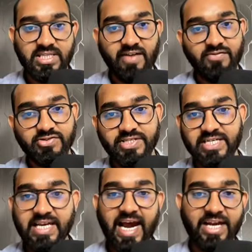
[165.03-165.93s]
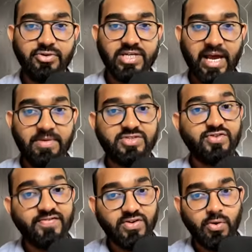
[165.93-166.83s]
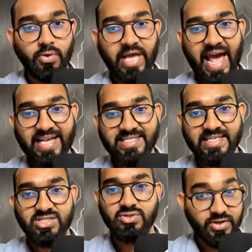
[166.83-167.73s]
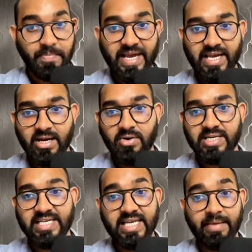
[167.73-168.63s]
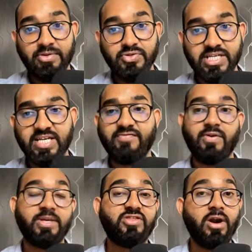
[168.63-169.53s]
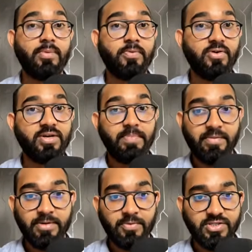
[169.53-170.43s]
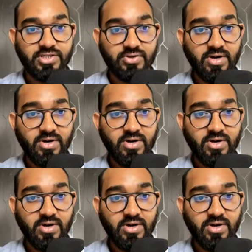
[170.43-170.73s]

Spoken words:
Unfortunately, I don't have a SWIFT code access to the bank account as I am using it from a third-party payment processor.